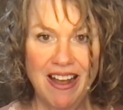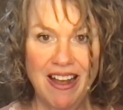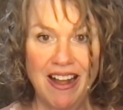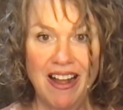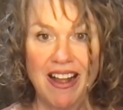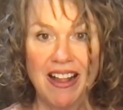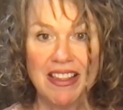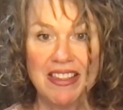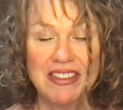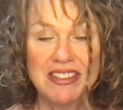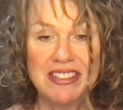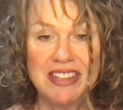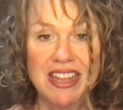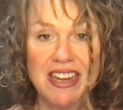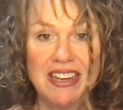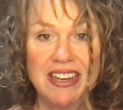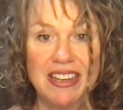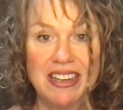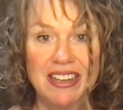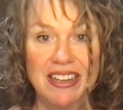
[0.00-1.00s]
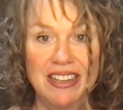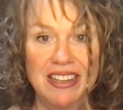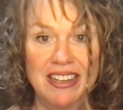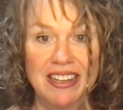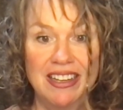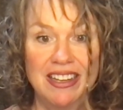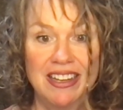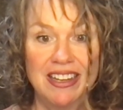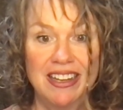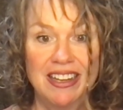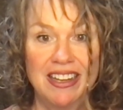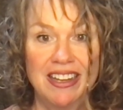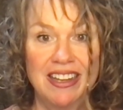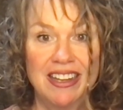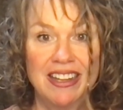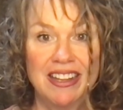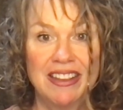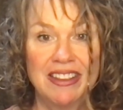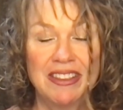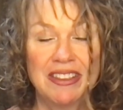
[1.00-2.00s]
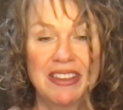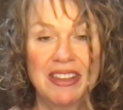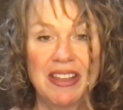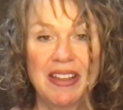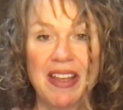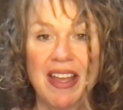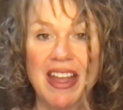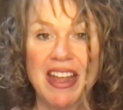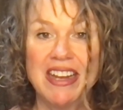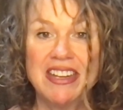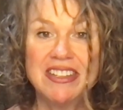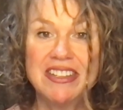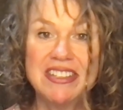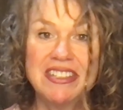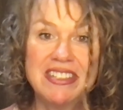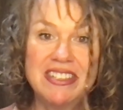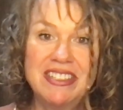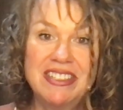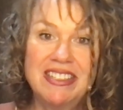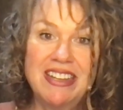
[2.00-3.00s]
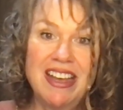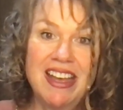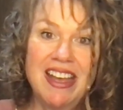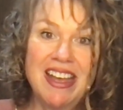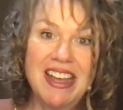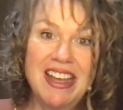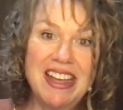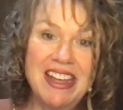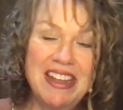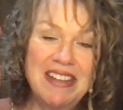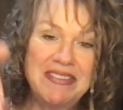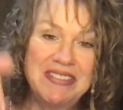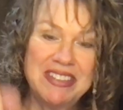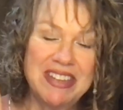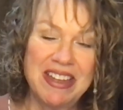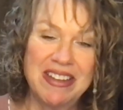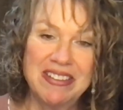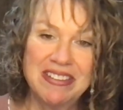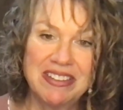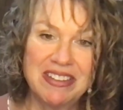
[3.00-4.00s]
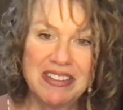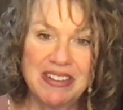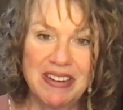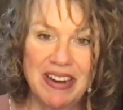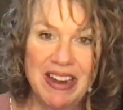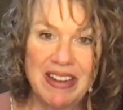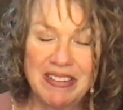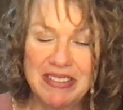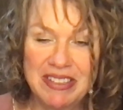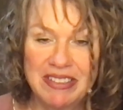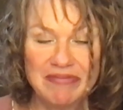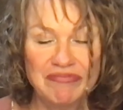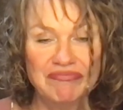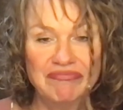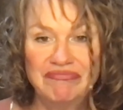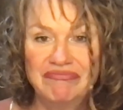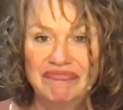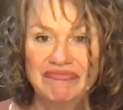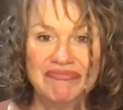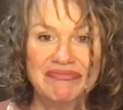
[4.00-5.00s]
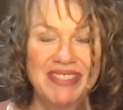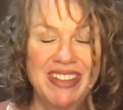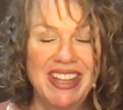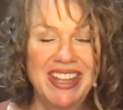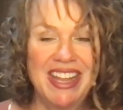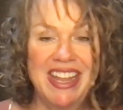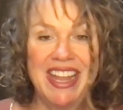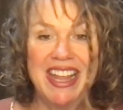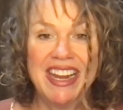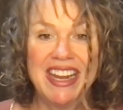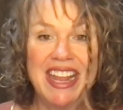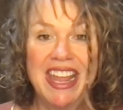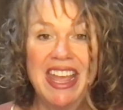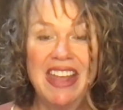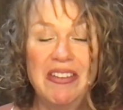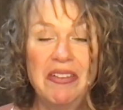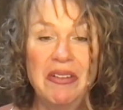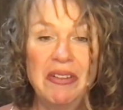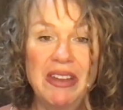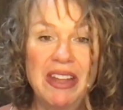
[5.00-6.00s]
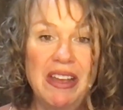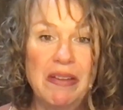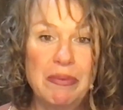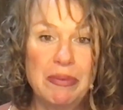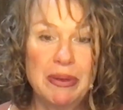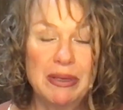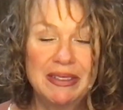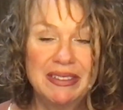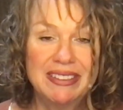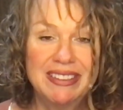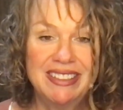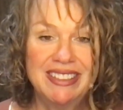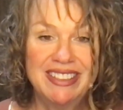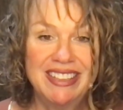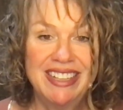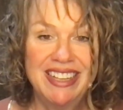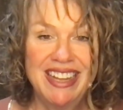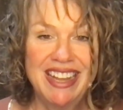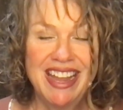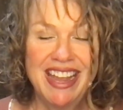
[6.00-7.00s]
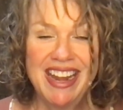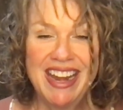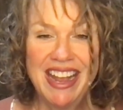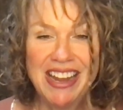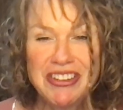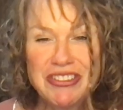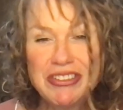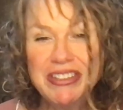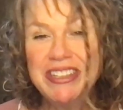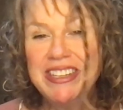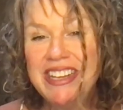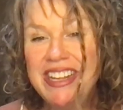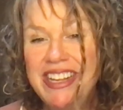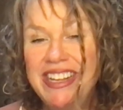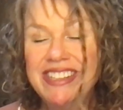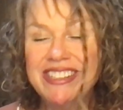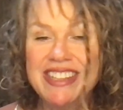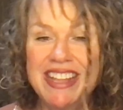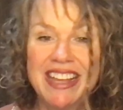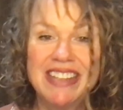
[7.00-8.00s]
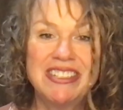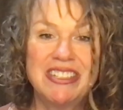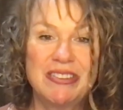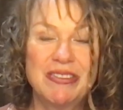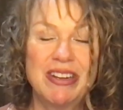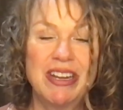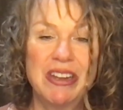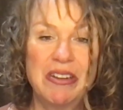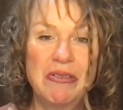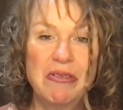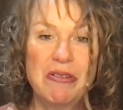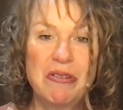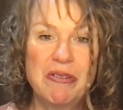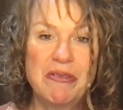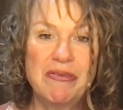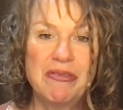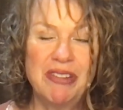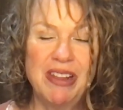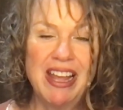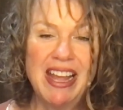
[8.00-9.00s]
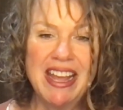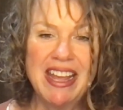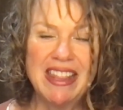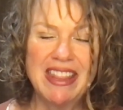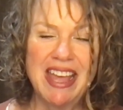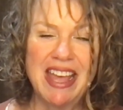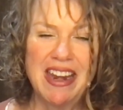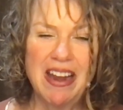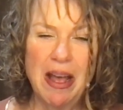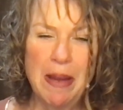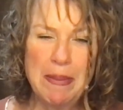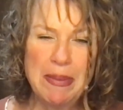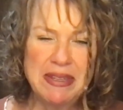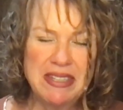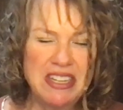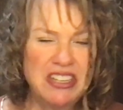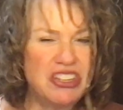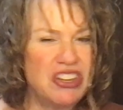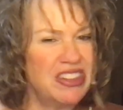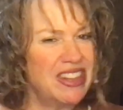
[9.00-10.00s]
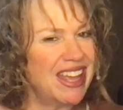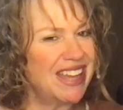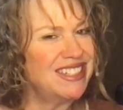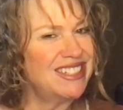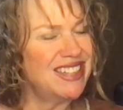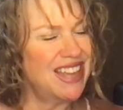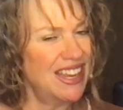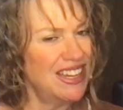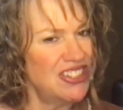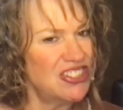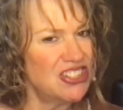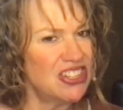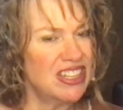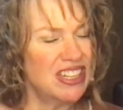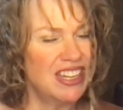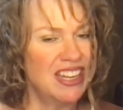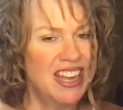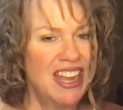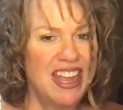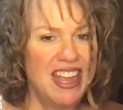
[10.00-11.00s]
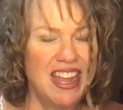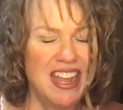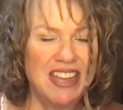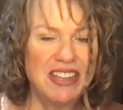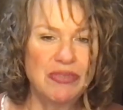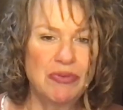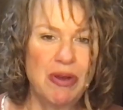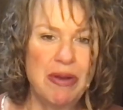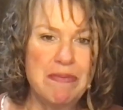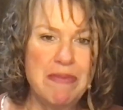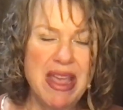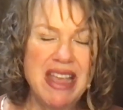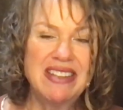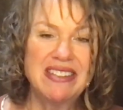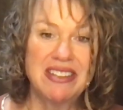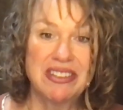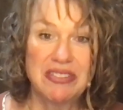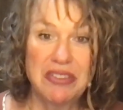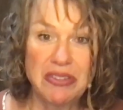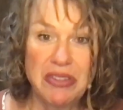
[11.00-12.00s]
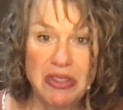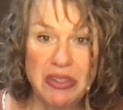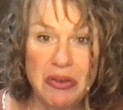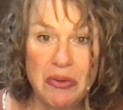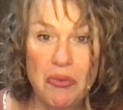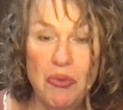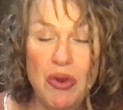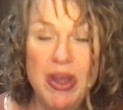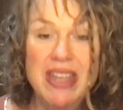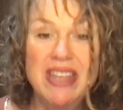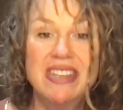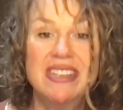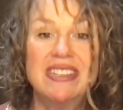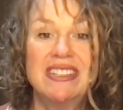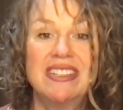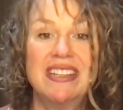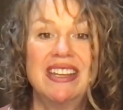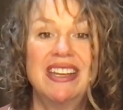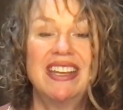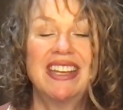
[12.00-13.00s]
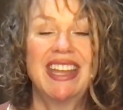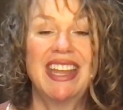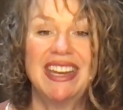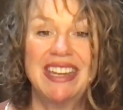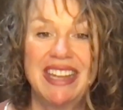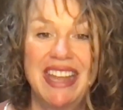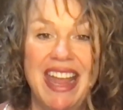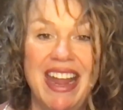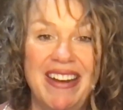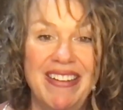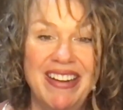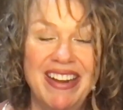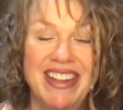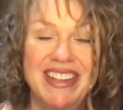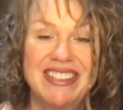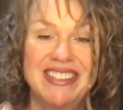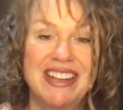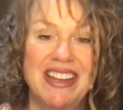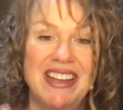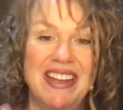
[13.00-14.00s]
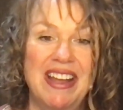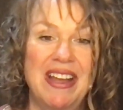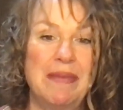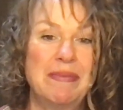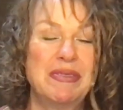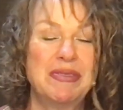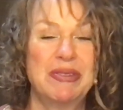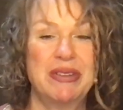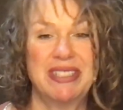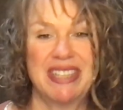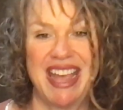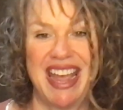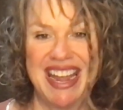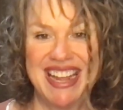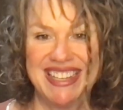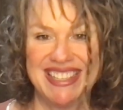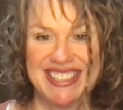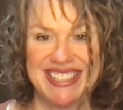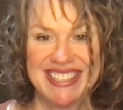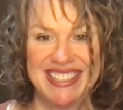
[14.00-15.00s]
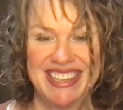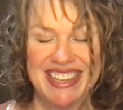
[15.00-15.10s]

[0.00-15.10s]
All of a sudden, the kite just dives down to the ground. It can't hold up. It actually needs that string in order to fly. That opposition, that tension is what makes it so that the wind can carry it up to its heights.